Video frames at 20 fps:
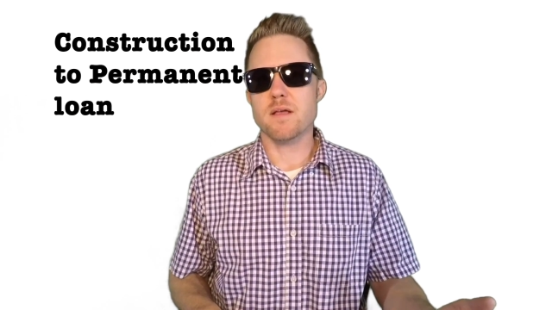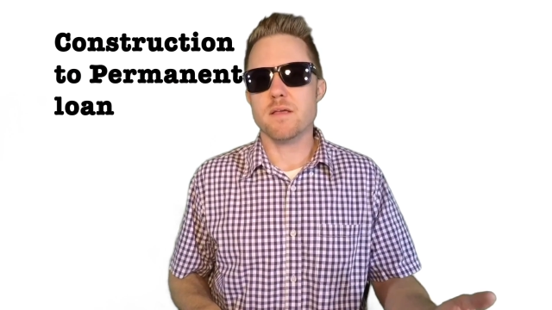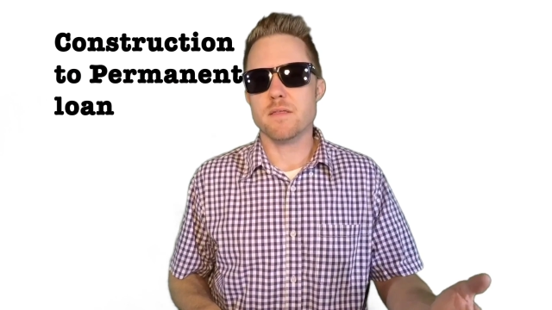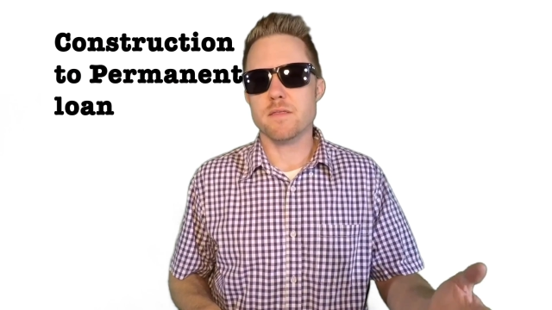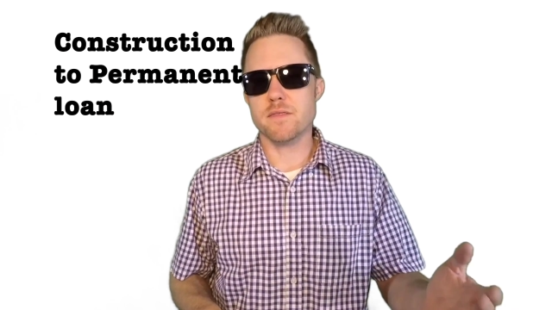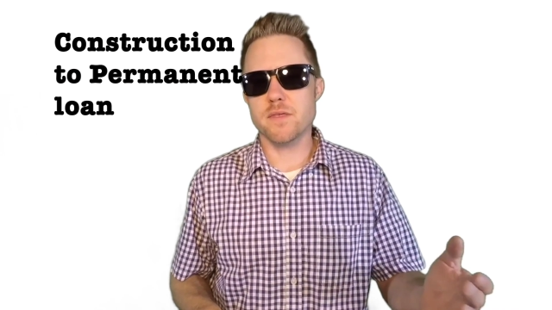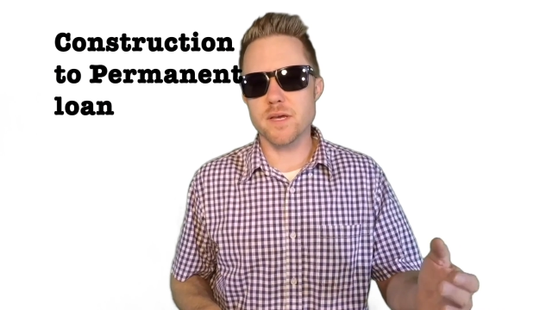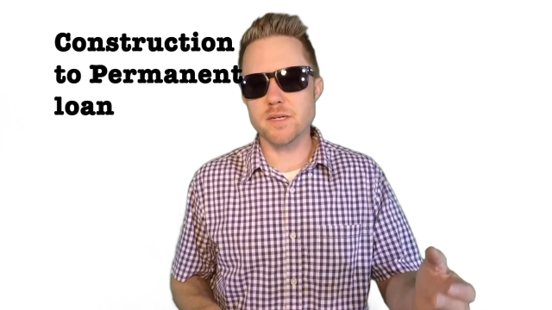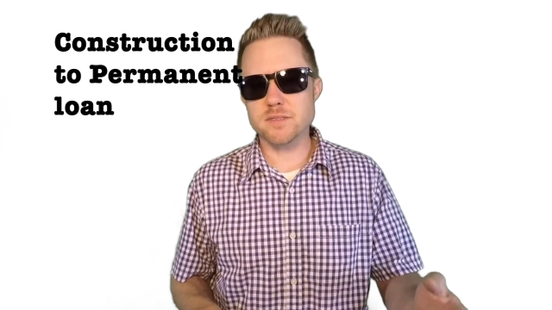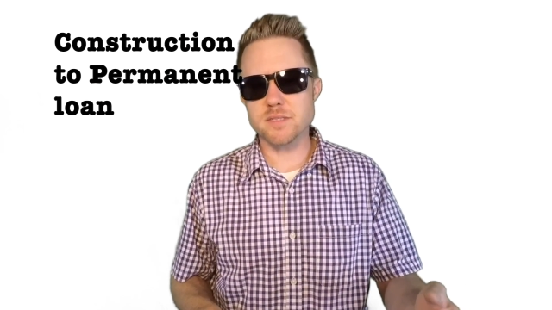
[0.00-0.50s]

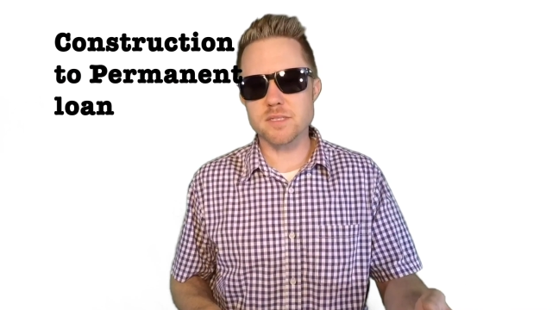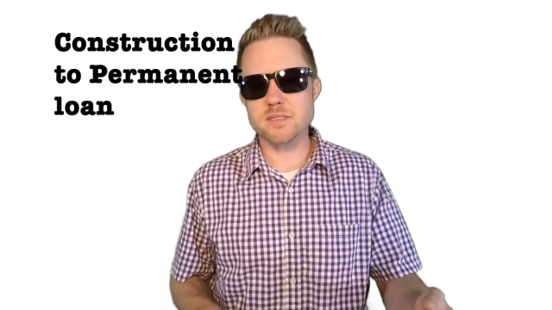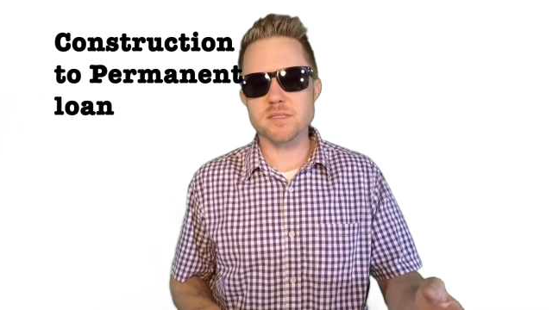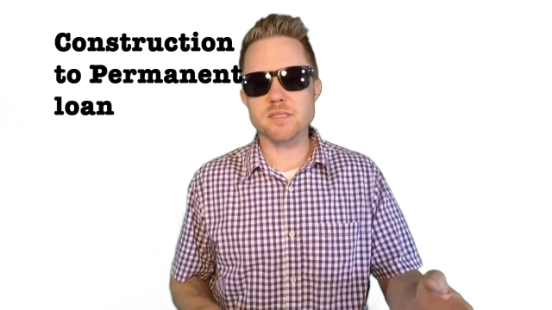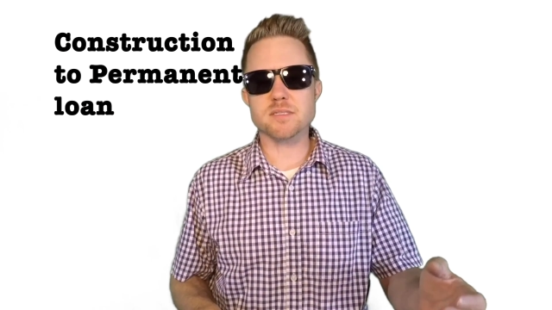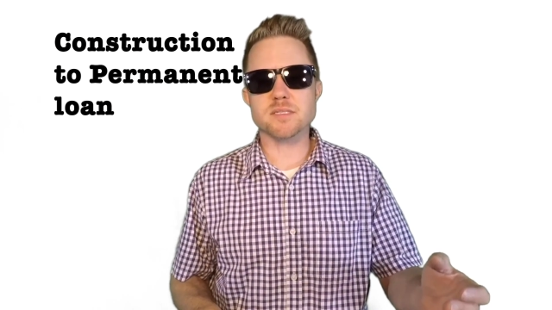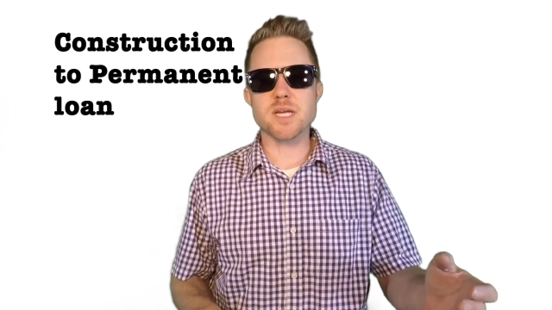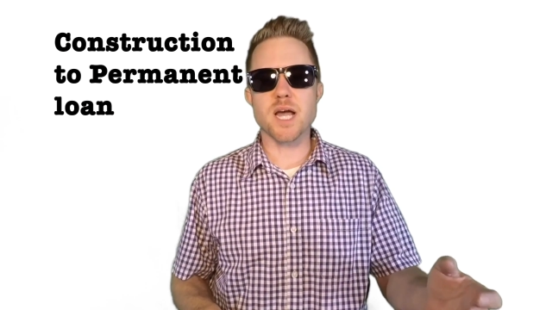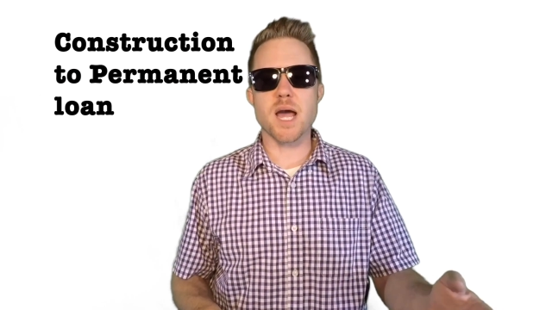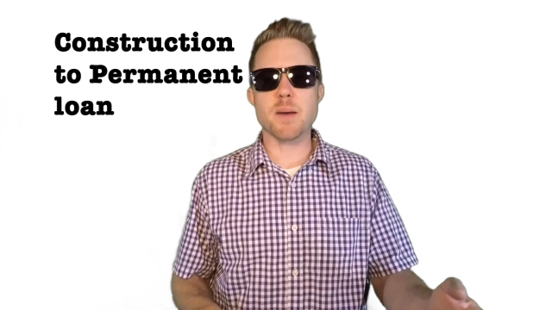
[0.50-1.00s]
This is
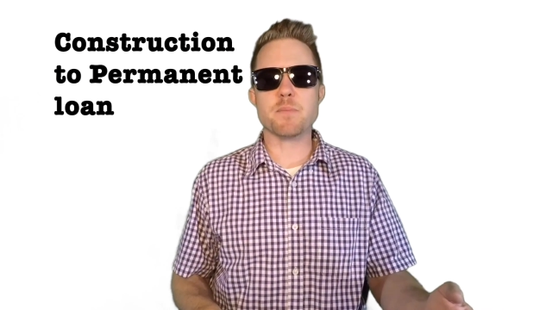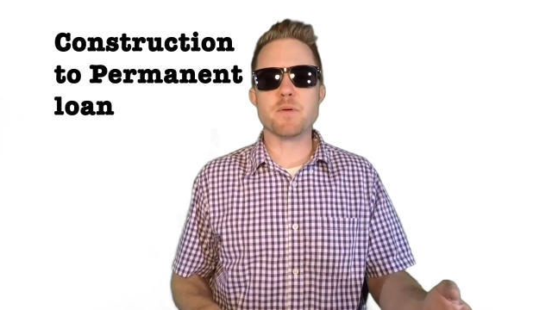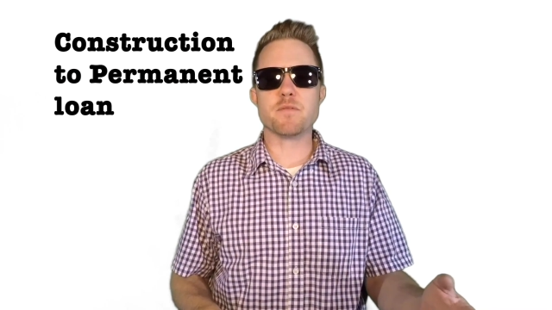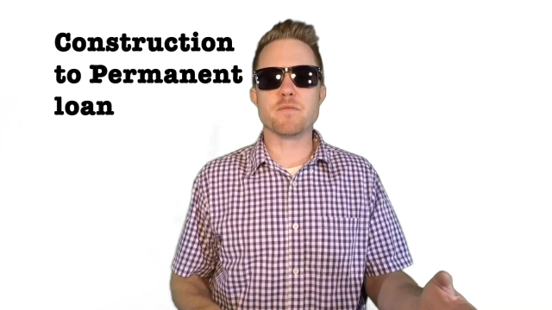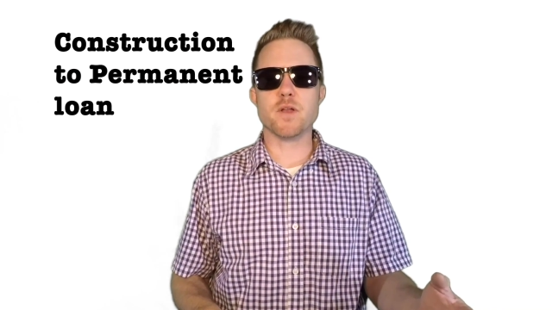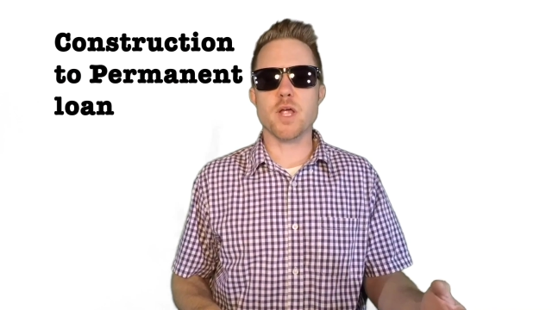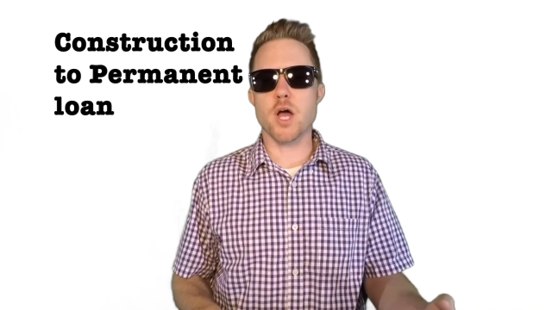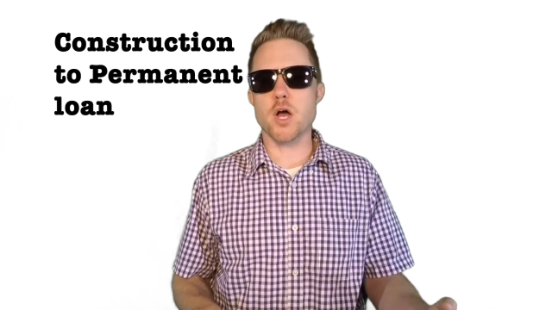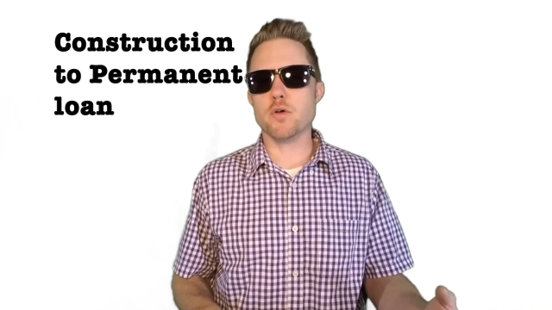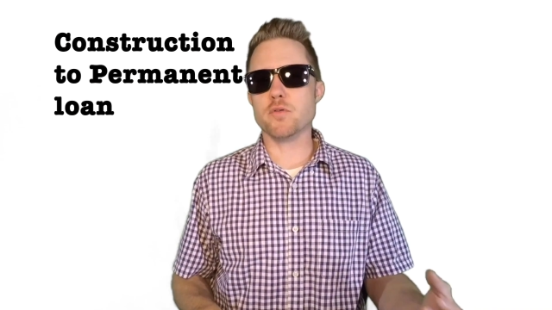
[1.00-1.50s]
the type of
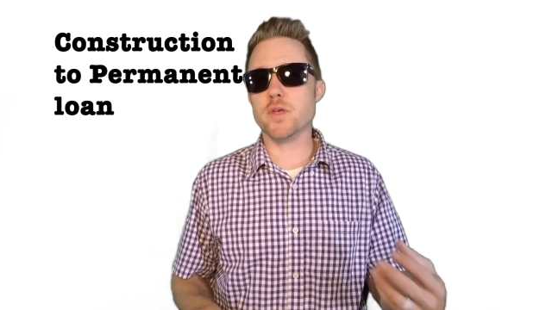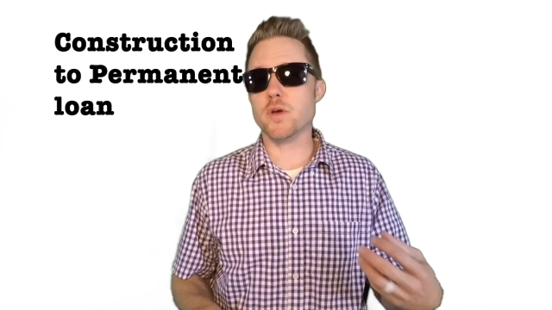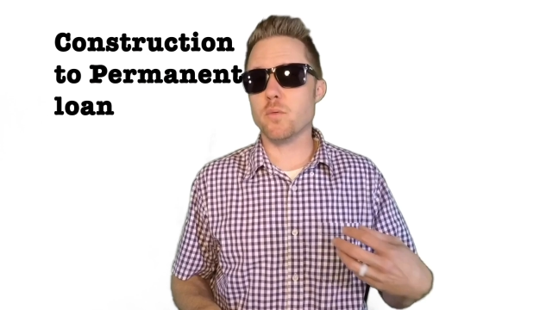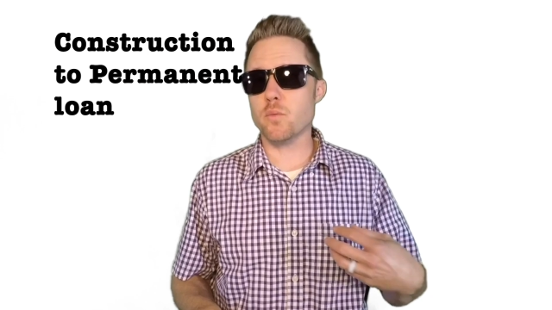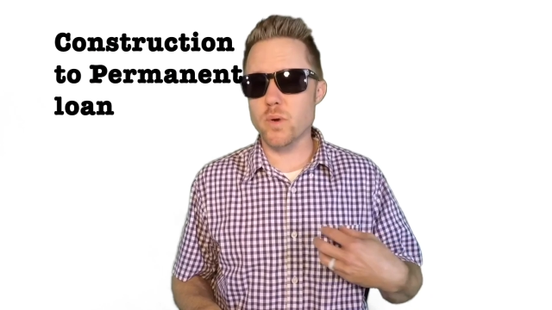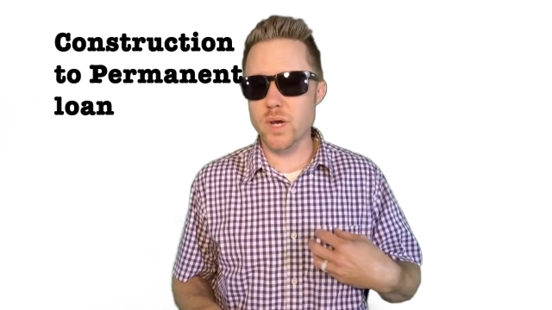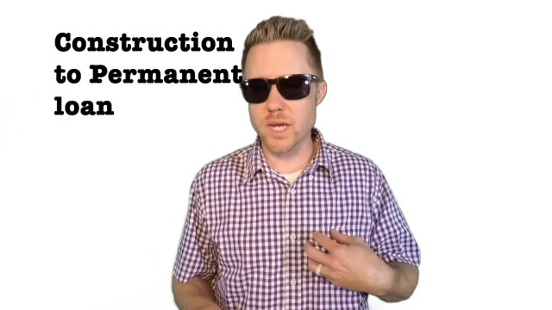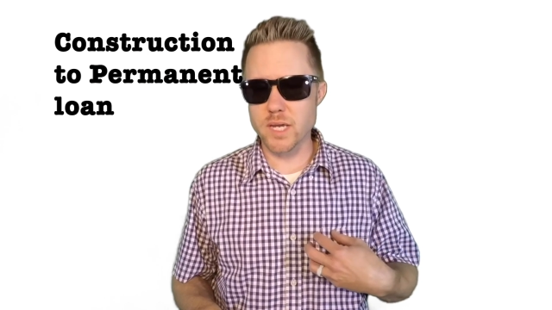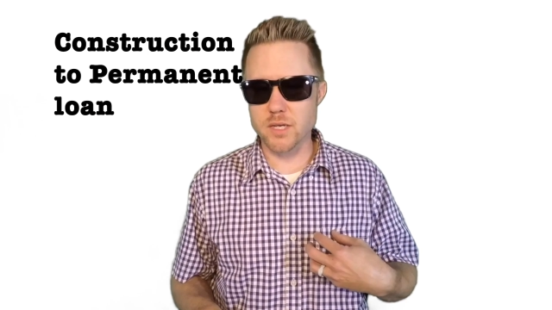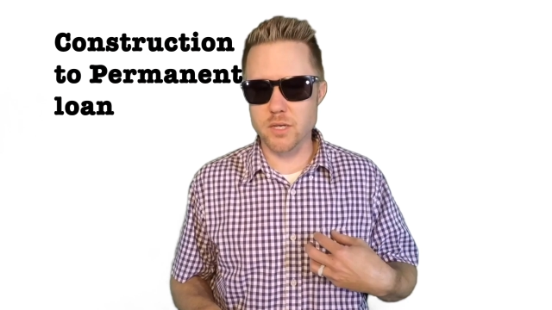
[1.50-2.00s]
loan that
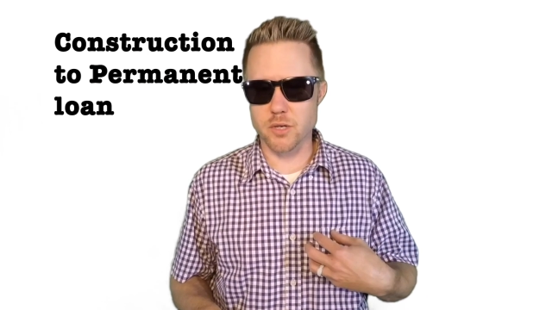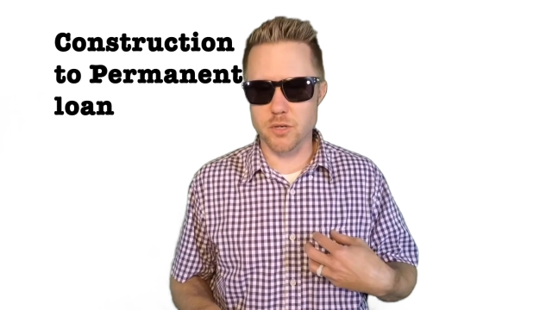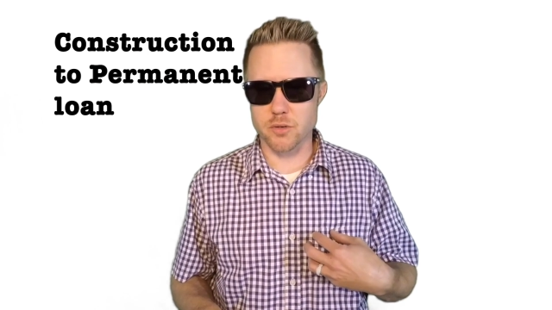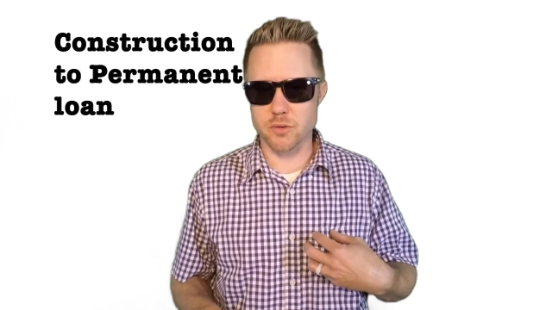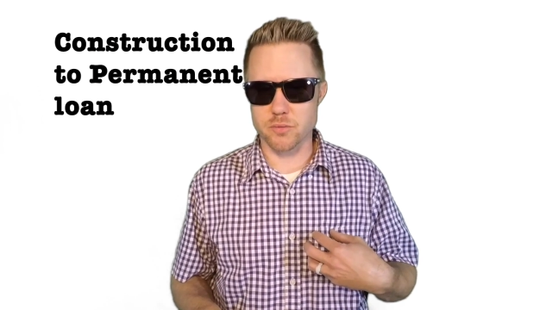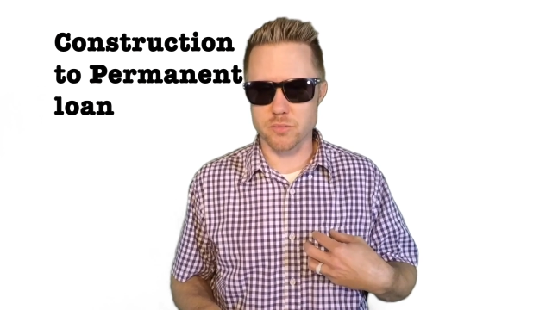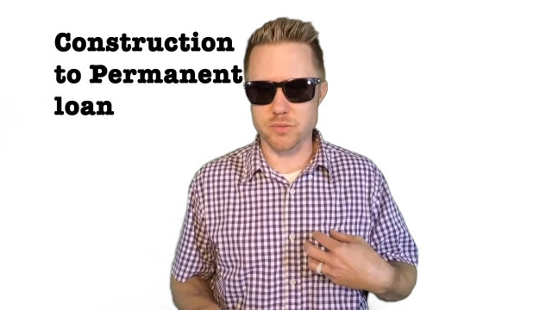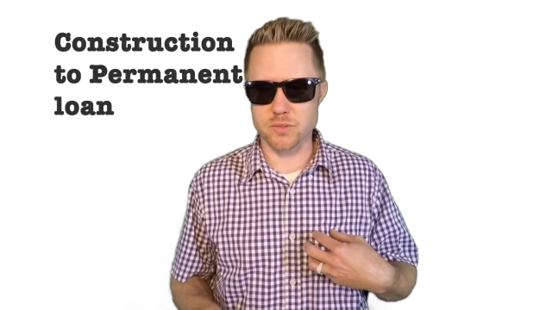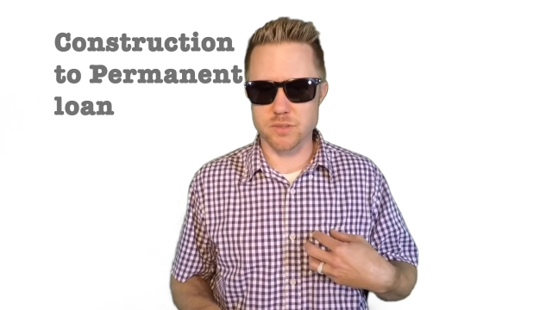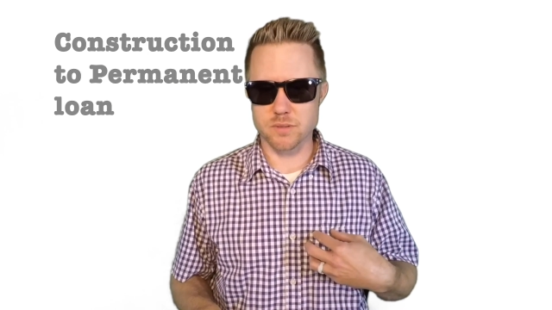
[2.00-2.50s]
we
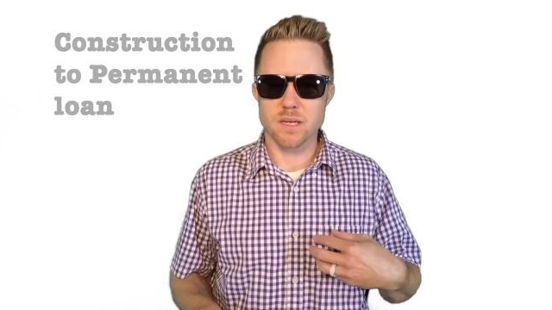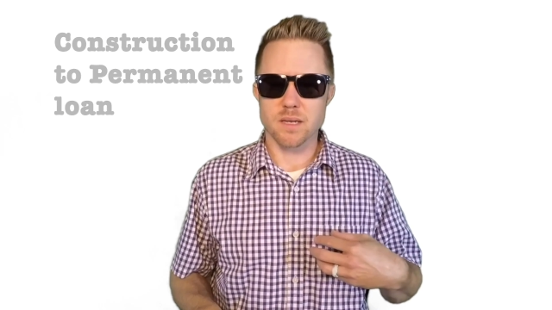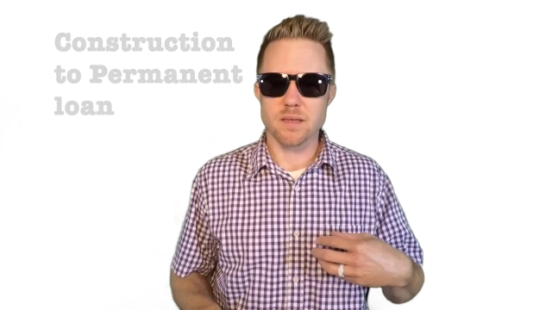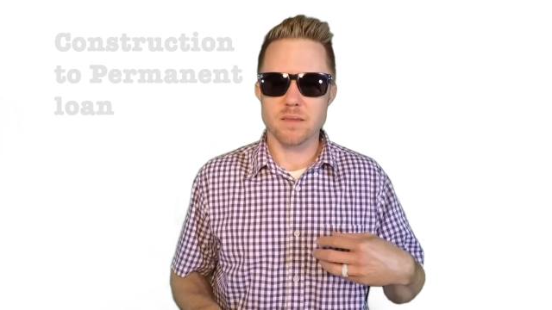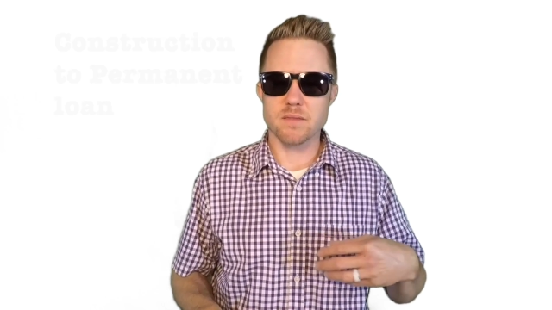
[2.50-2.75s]
used.